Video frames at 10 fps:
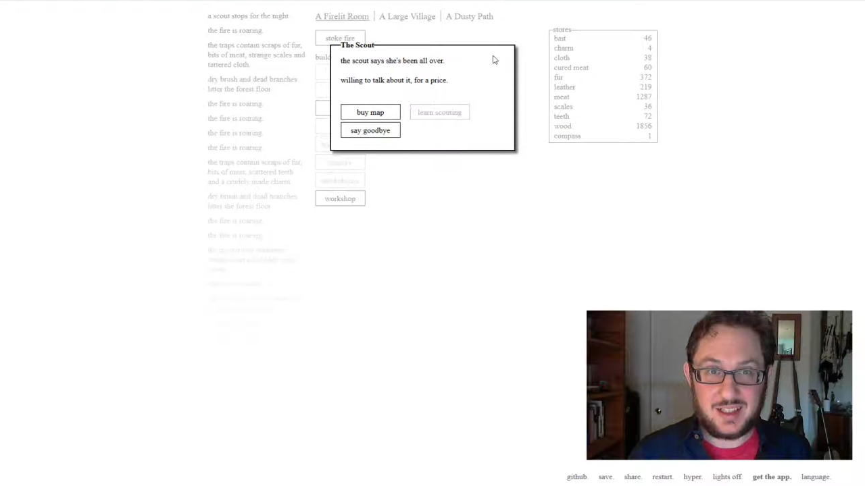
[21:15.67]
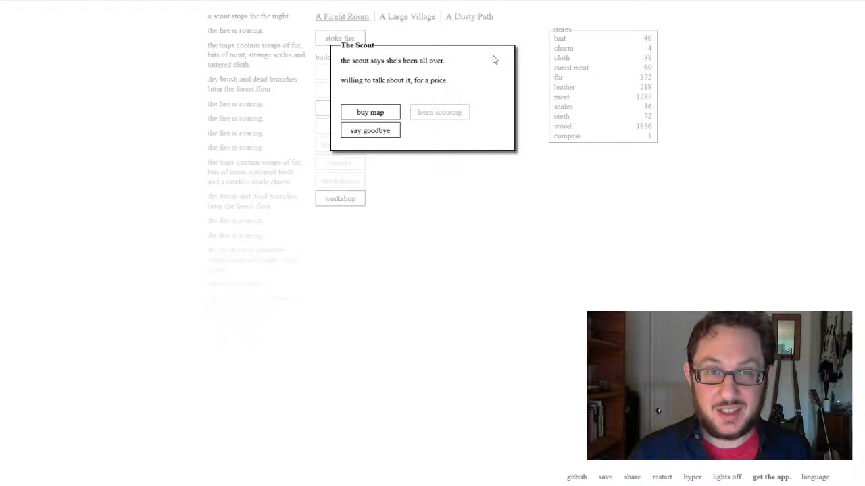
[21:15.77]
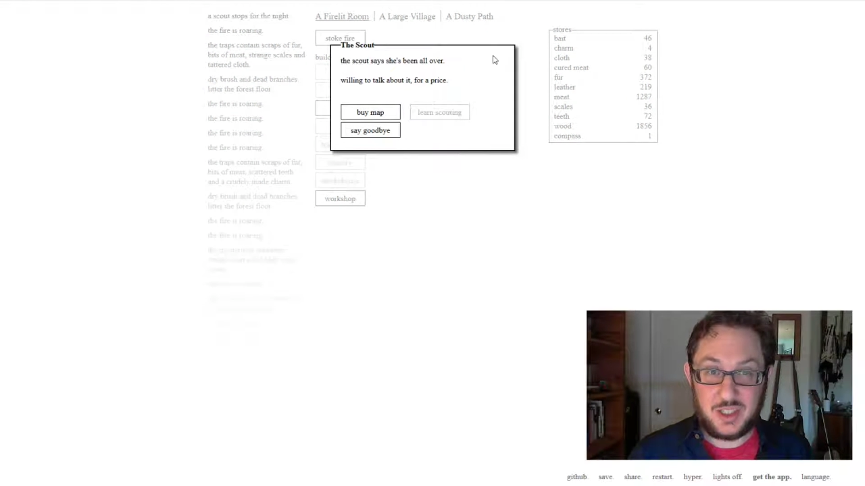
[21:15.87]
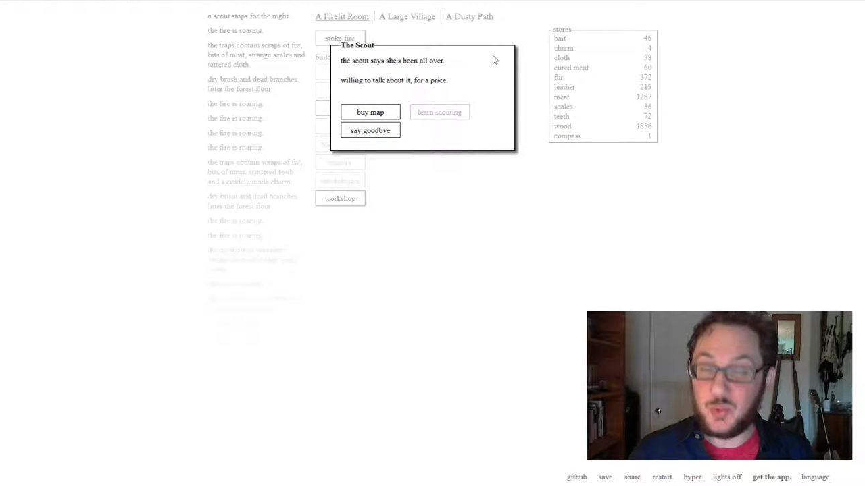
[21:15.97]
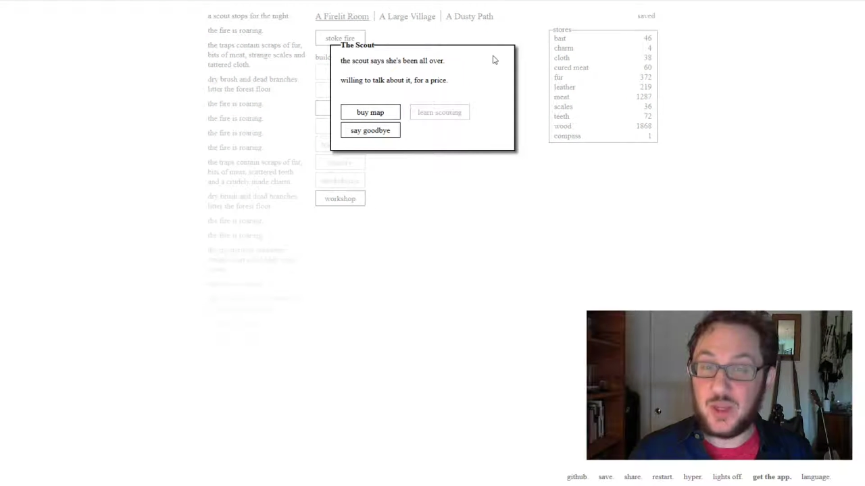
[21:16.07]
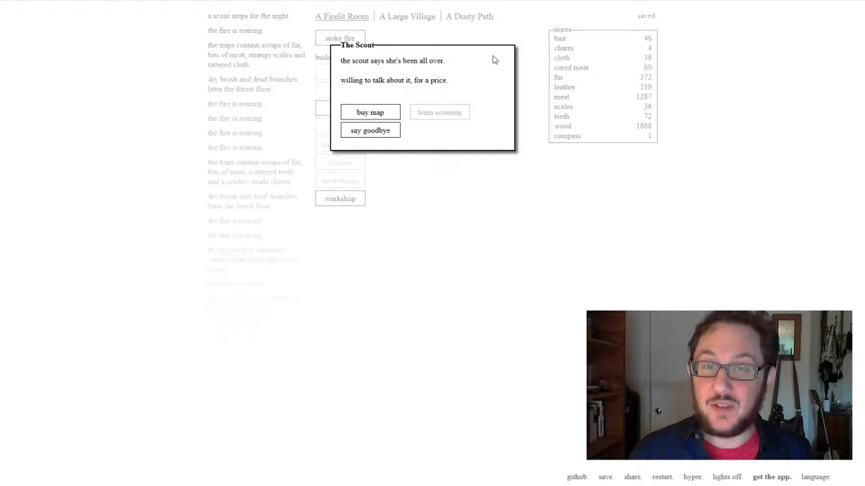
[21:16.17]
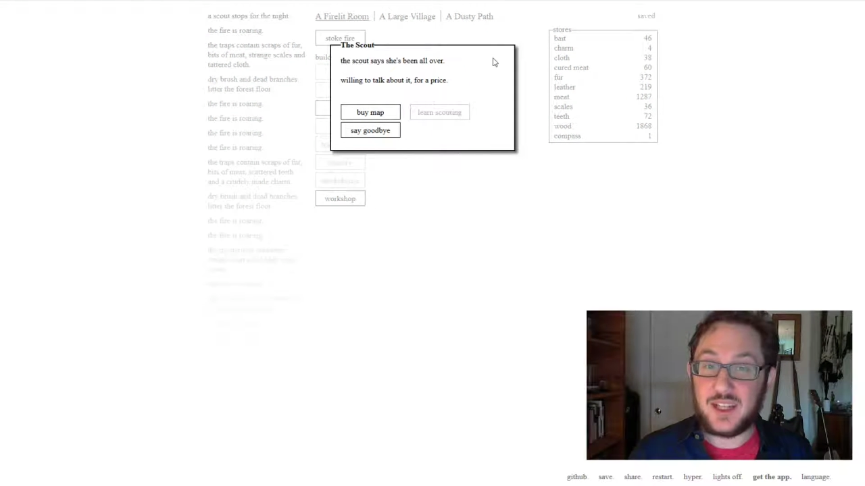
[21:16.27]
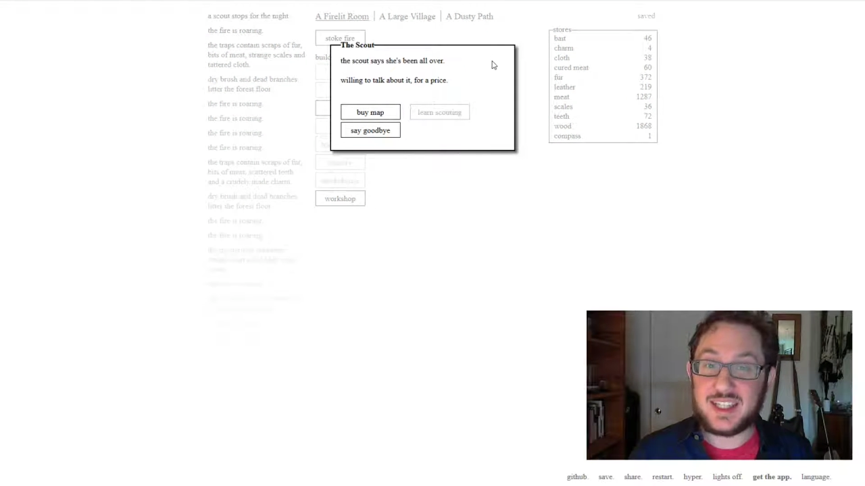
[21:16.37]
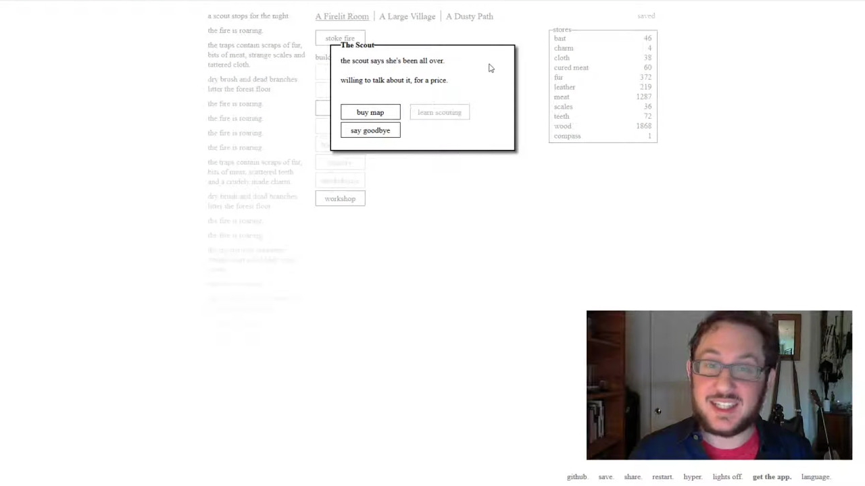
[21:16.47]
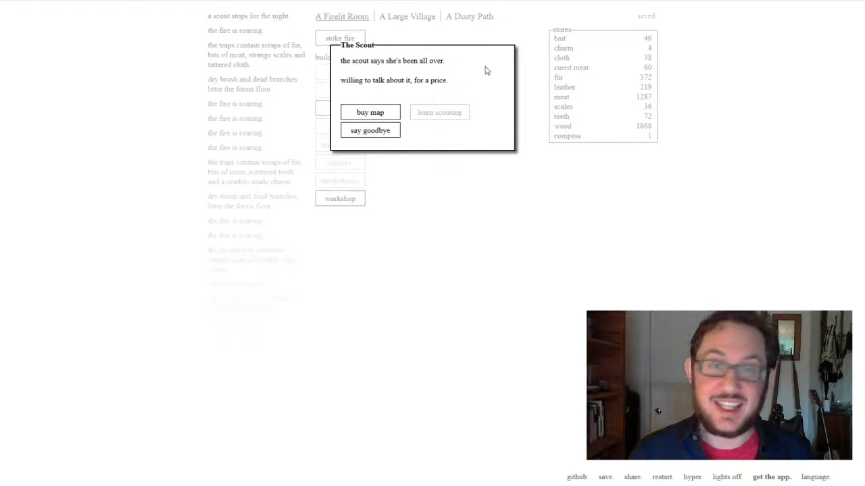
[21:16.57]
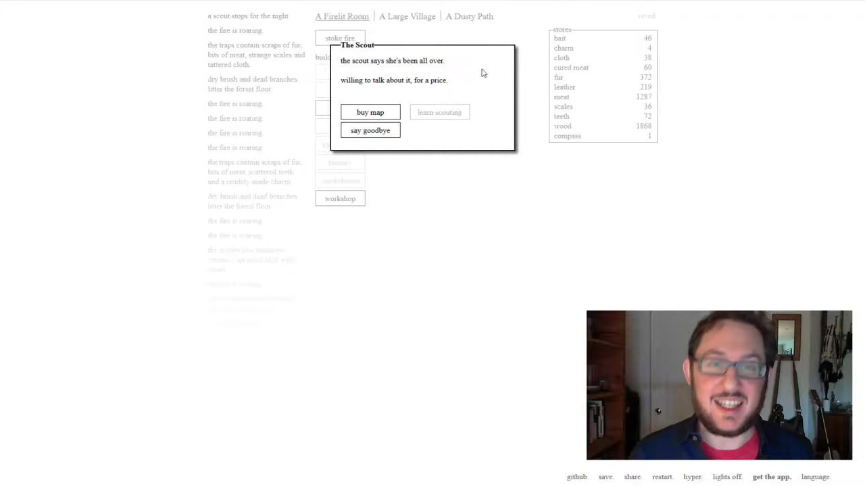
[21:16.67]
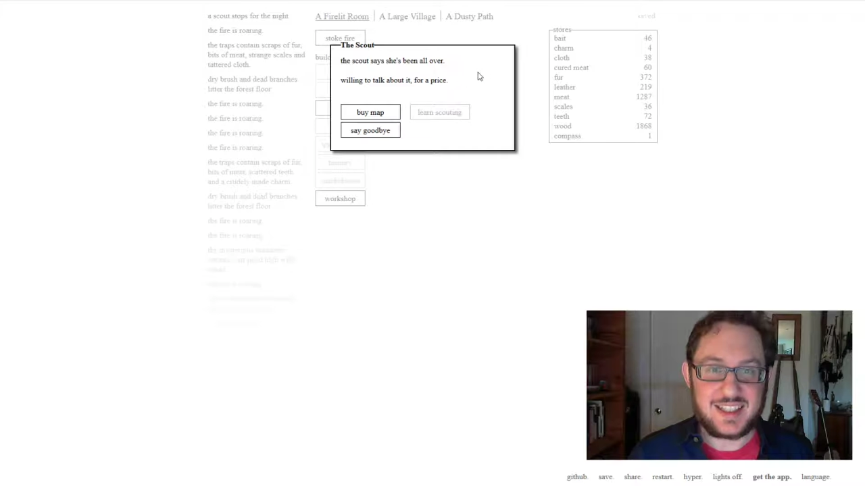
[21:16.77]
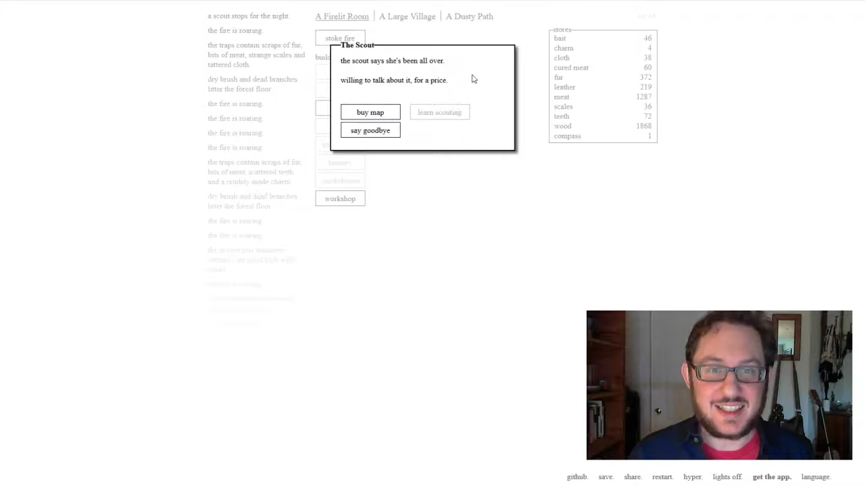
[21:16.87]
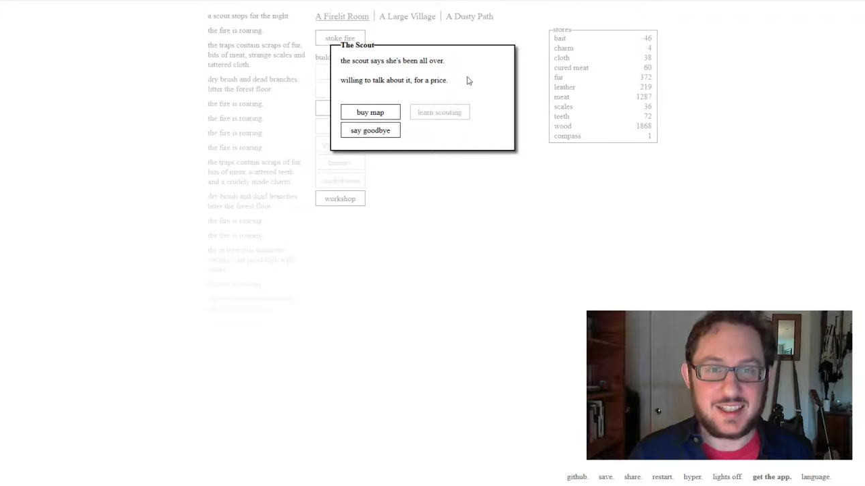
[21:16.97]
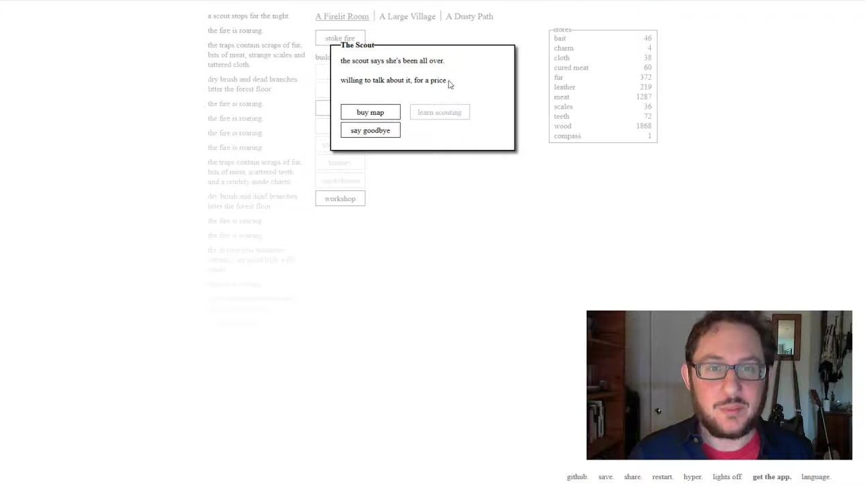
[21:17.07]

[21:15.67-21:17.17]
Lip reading: you even exist.